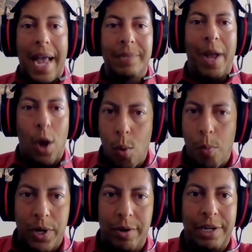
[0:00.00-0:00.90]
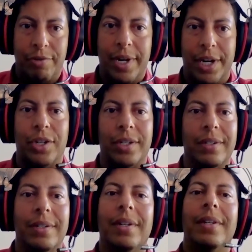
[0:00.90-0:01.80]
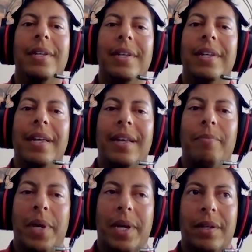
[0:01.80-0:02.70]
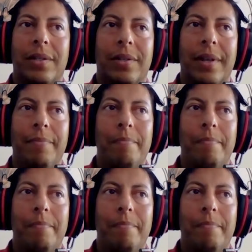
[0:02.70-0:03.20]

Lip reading: as my opener introduction, because